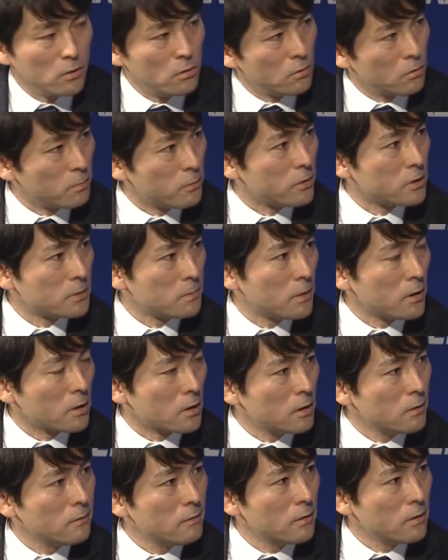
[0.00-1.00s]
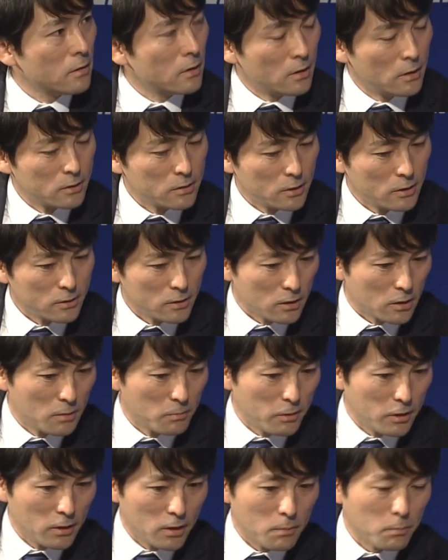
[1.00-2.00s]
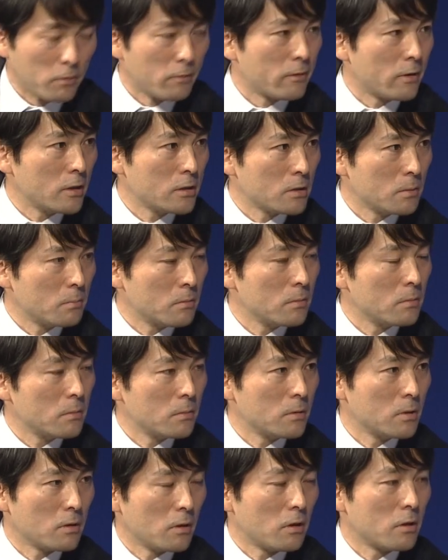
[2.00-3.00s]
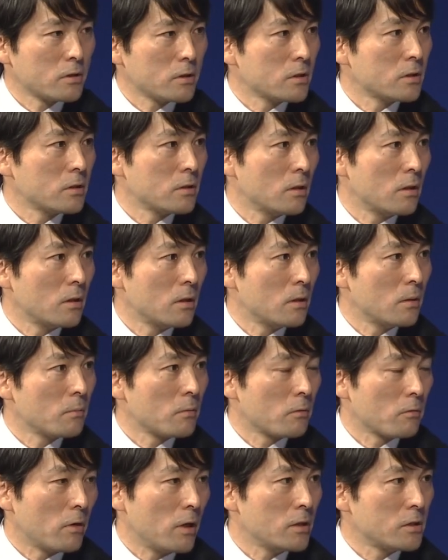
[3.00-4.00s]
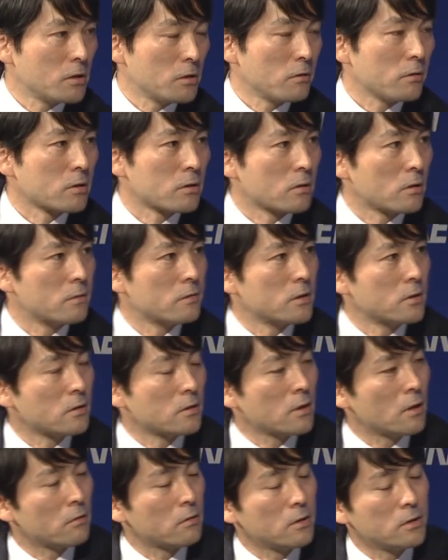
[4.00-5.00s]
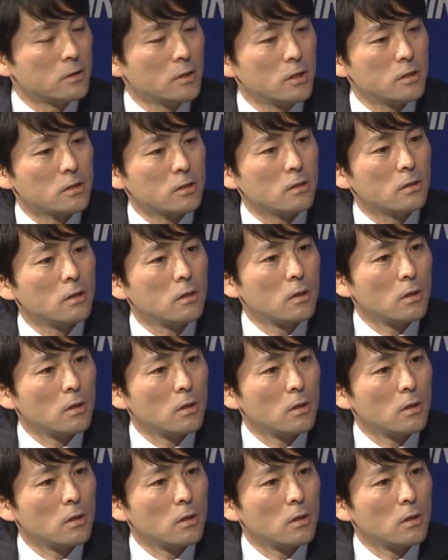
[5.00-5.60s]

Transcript: your perspective, as a company that provides the largest ride-sharing service in Southeast Asia,